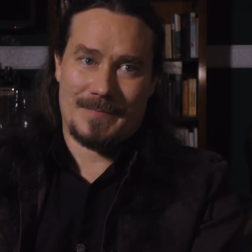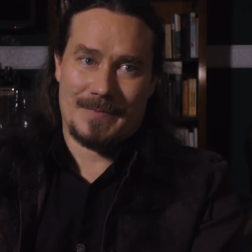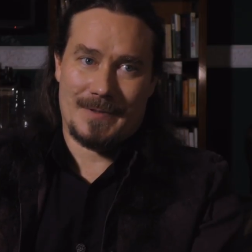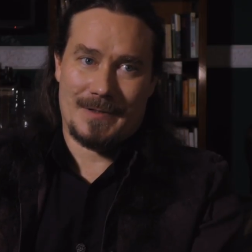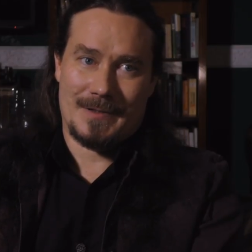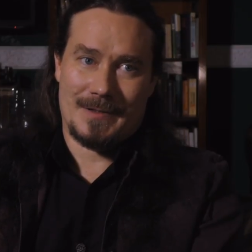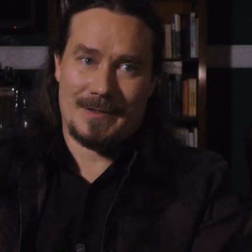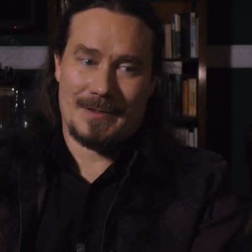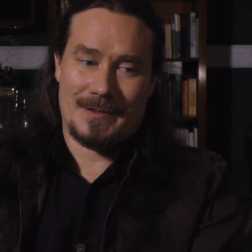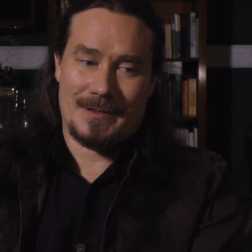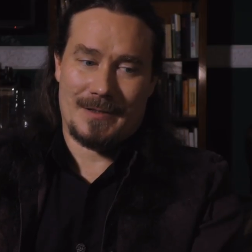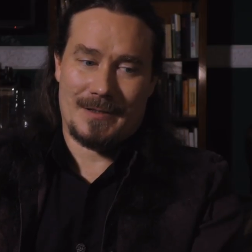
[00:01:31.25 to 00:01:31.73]

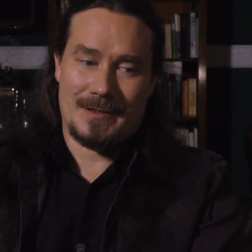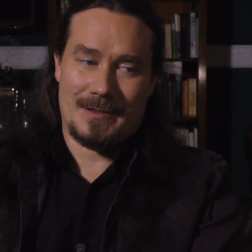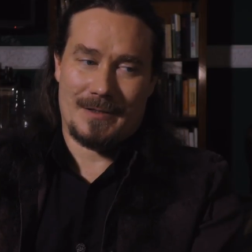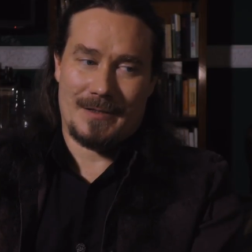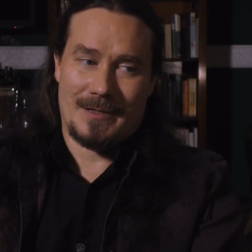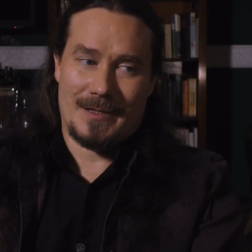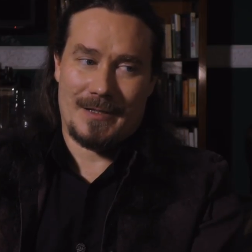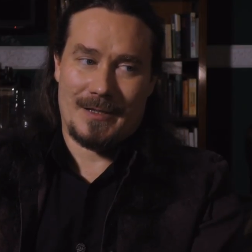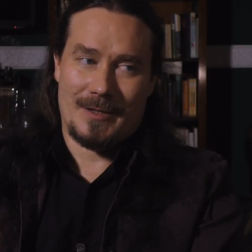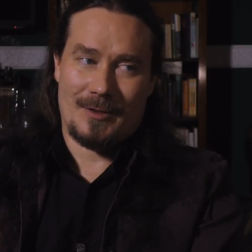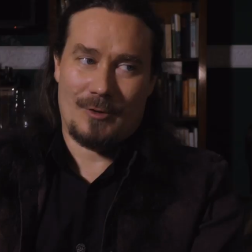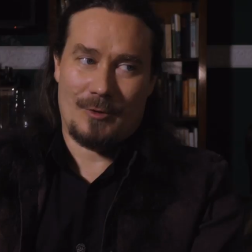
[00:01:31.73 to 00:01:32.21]
And I,
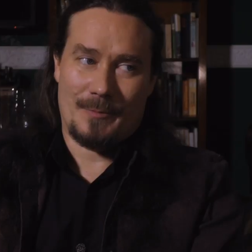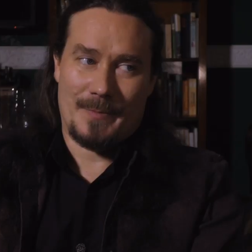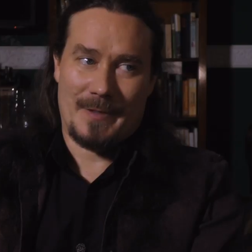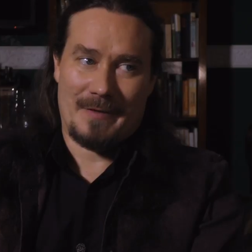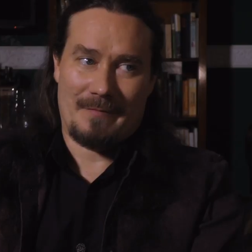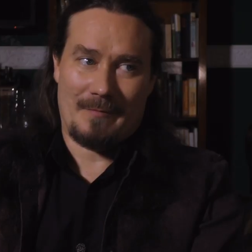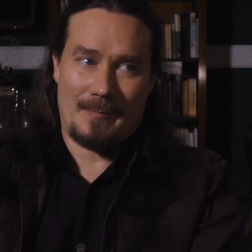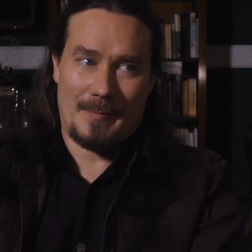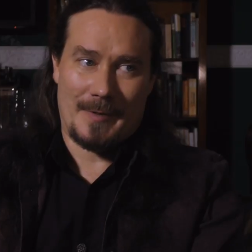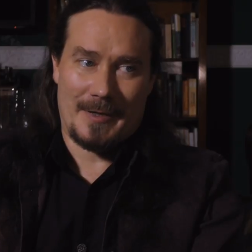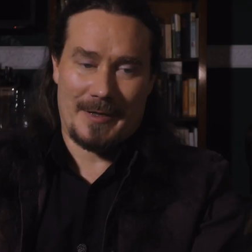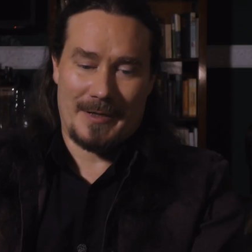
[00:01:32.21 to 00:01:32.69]
I, hope
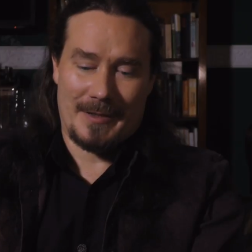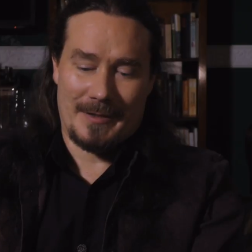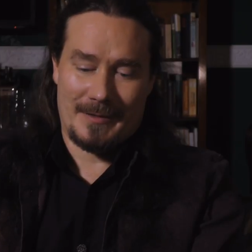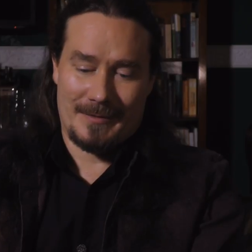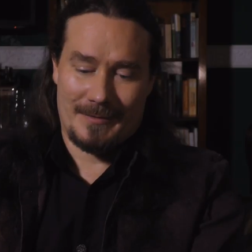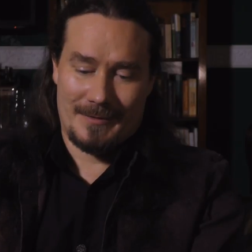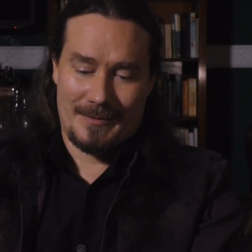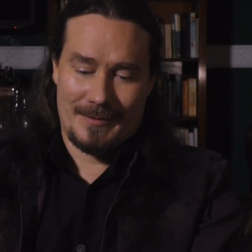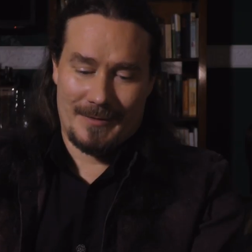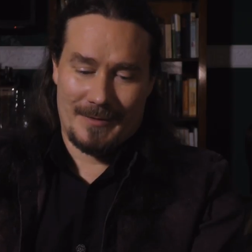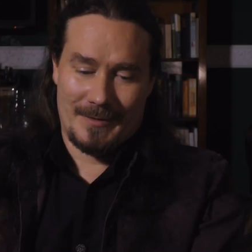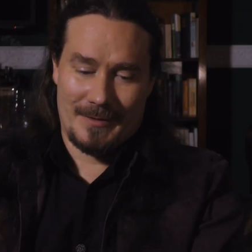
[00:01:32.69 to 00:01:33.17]
everybody
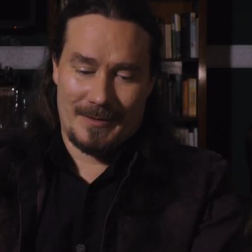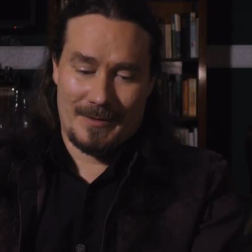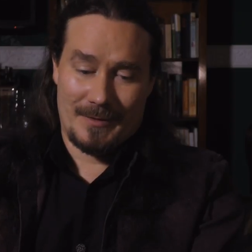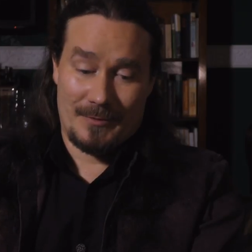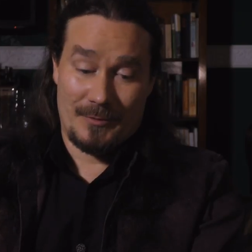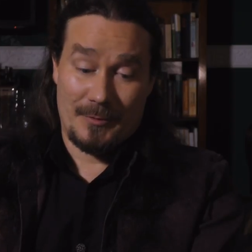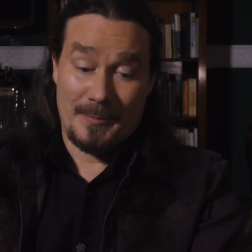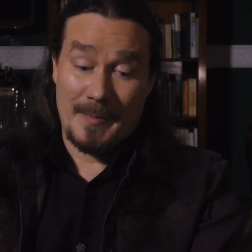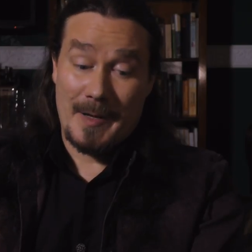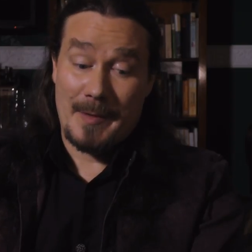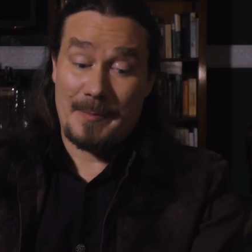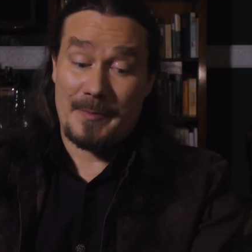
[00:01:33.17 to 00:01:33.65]

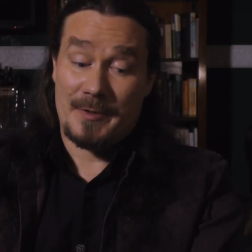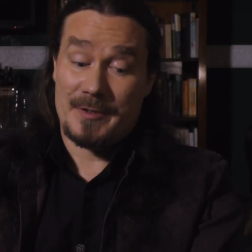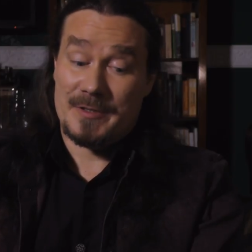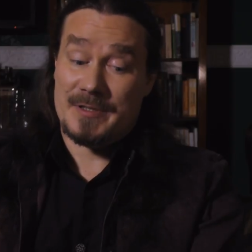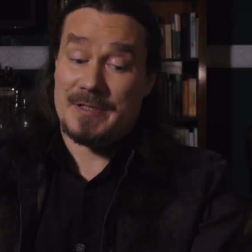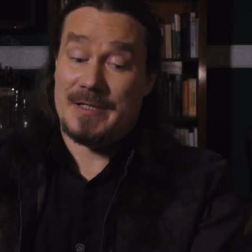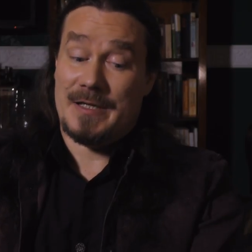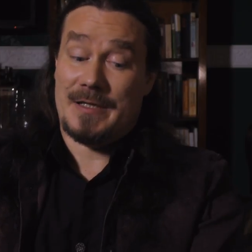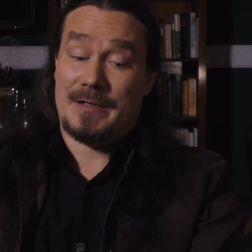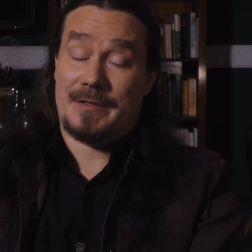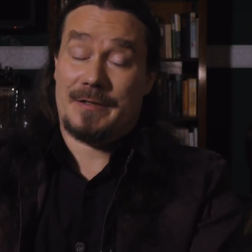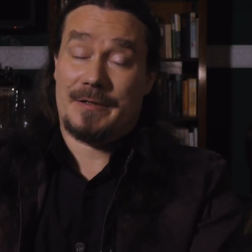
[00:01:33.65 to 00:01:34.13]

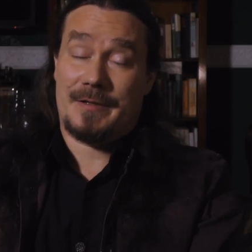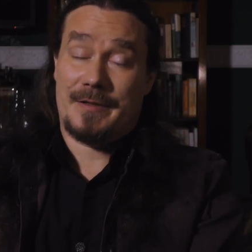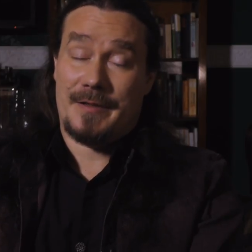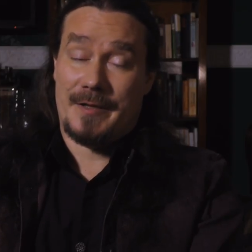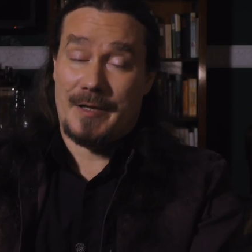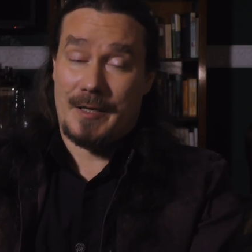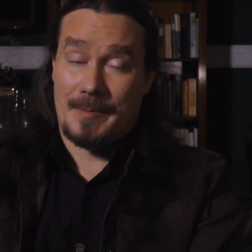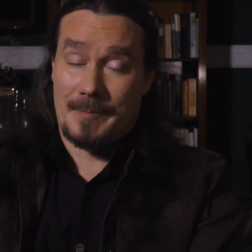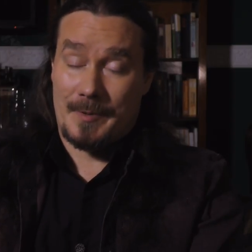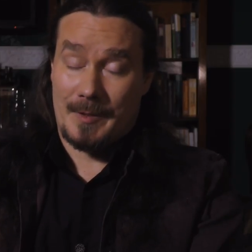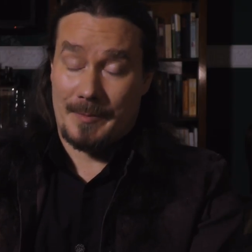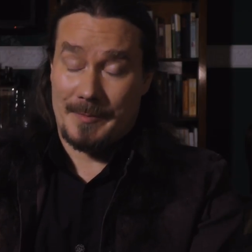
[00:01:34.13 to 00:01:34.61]
remembers that in
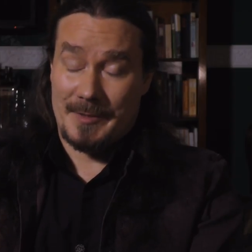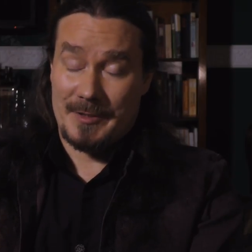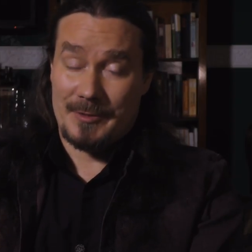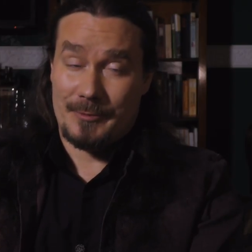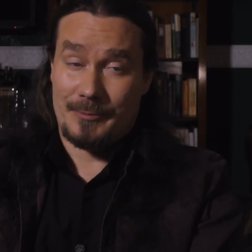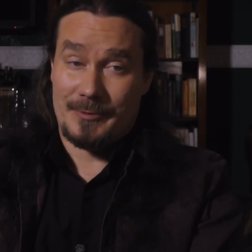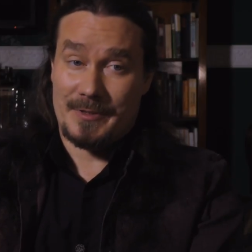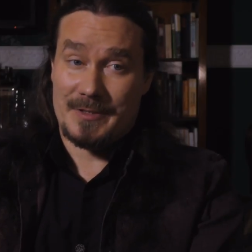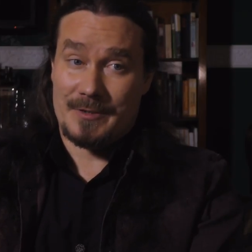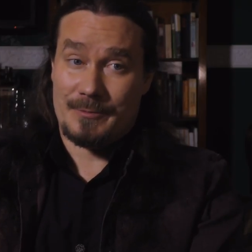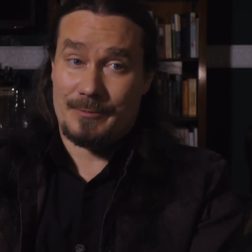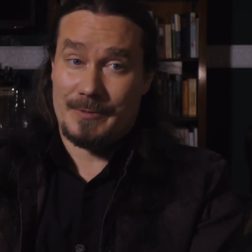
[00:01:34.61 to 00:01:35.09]
the upcoming
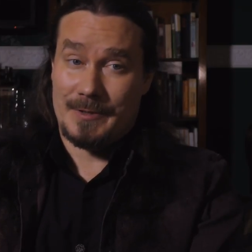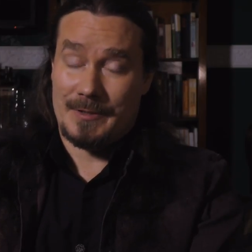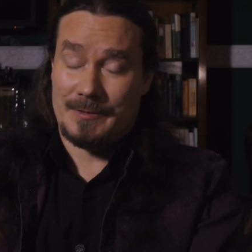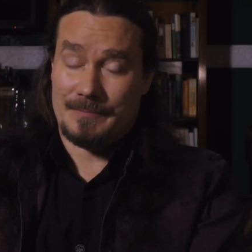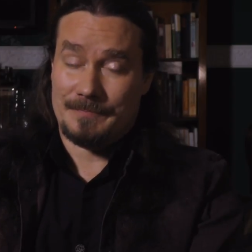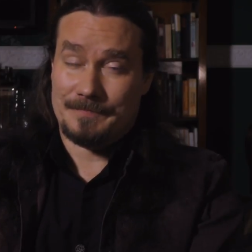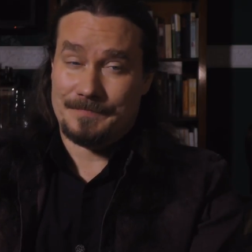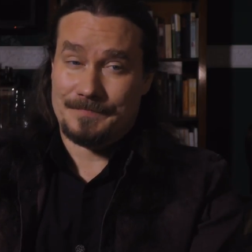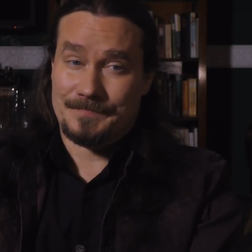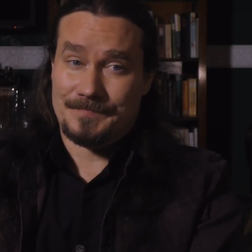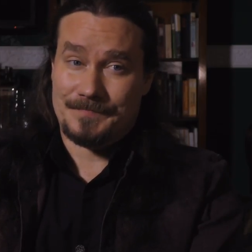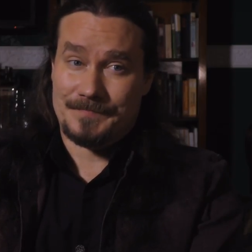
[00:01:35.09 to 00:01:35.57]
tour as well
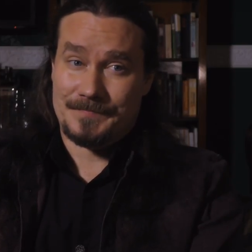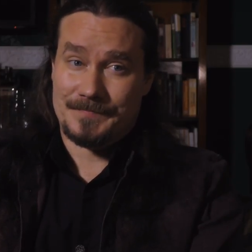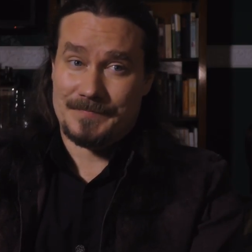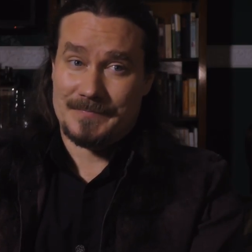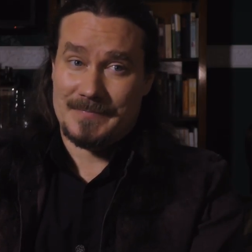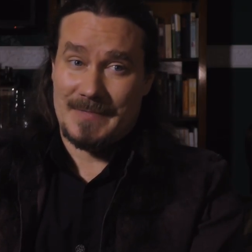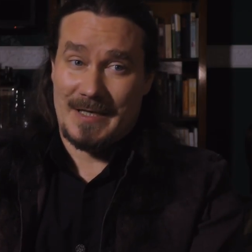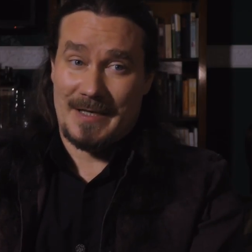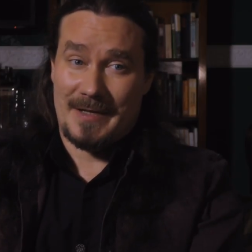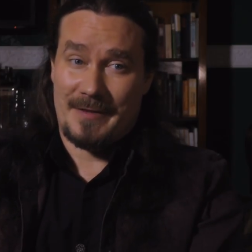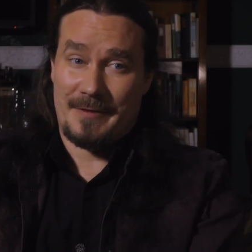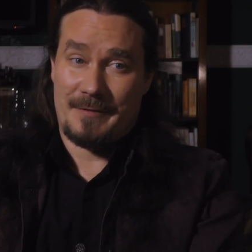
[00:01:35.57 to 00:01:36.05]
mm
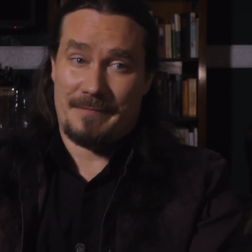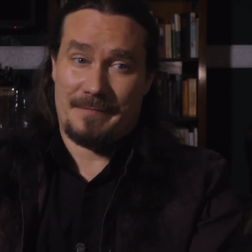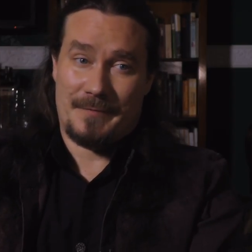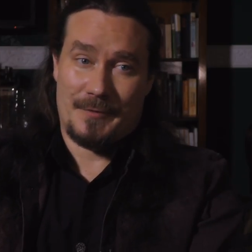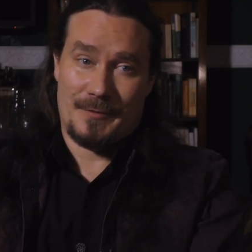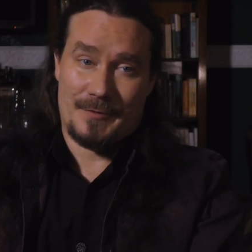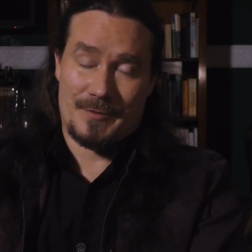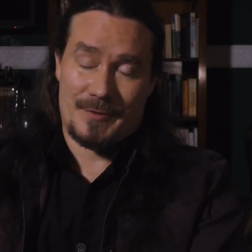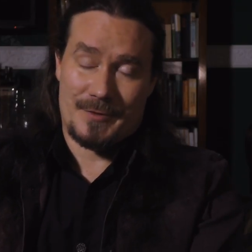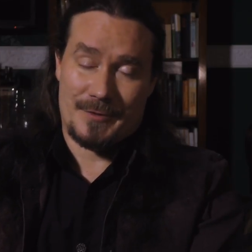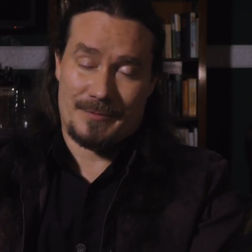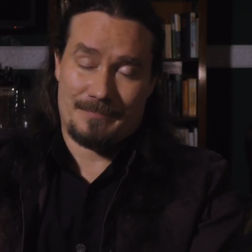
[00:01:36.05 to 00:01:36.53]
-hmm. and in the
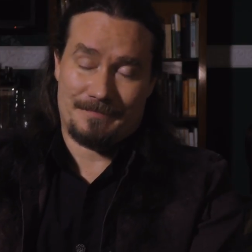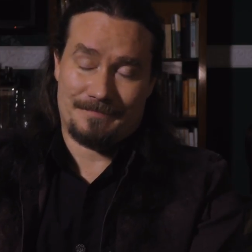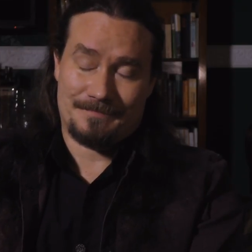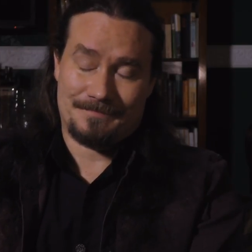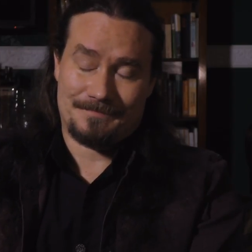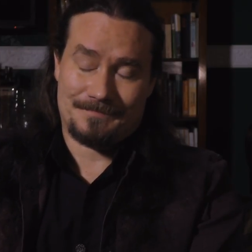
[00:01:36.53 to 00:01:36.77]
future.